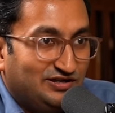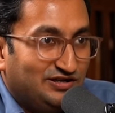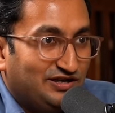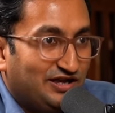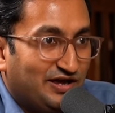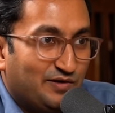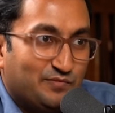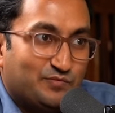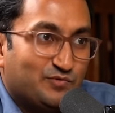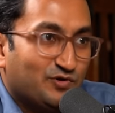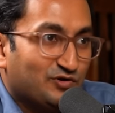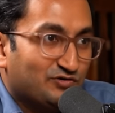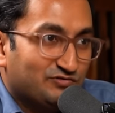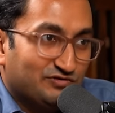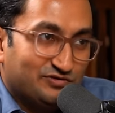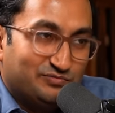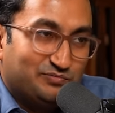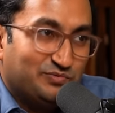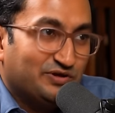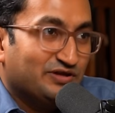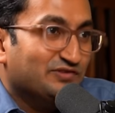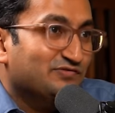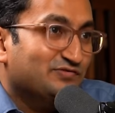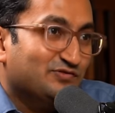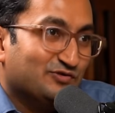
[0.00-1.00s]
Amdocs was
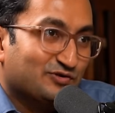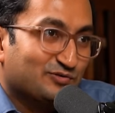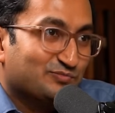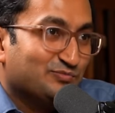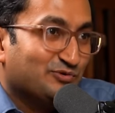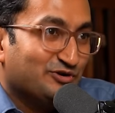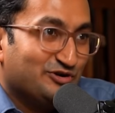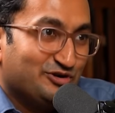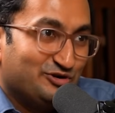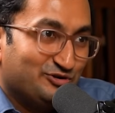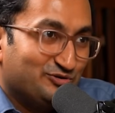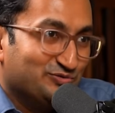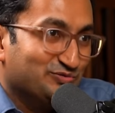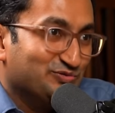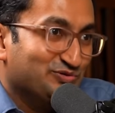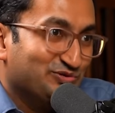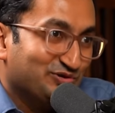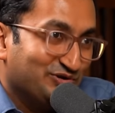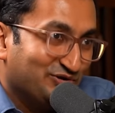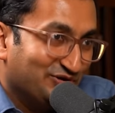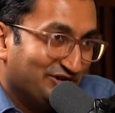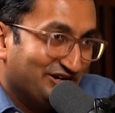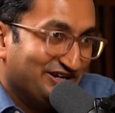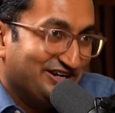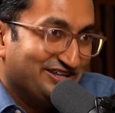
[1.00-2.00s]
paying 4.2,
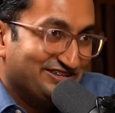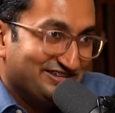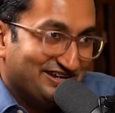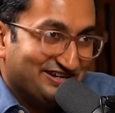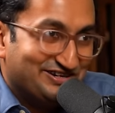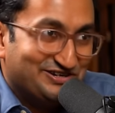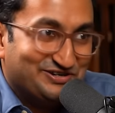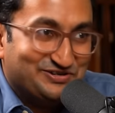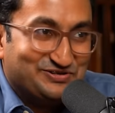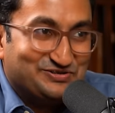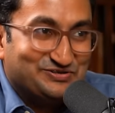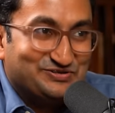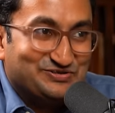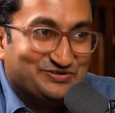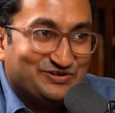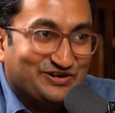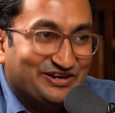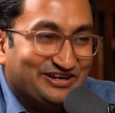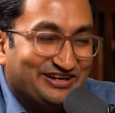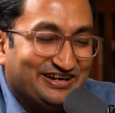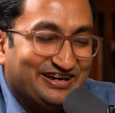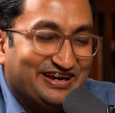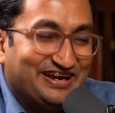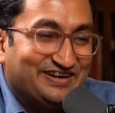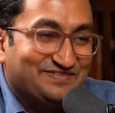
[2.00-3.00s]
so I decided to
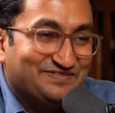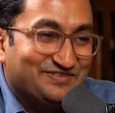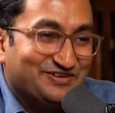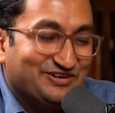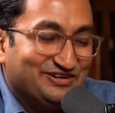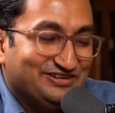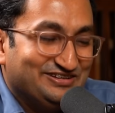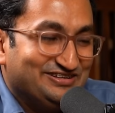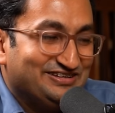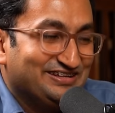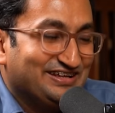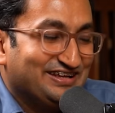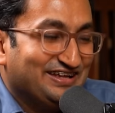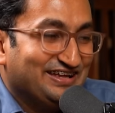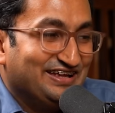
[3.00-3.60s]
join Amdocs.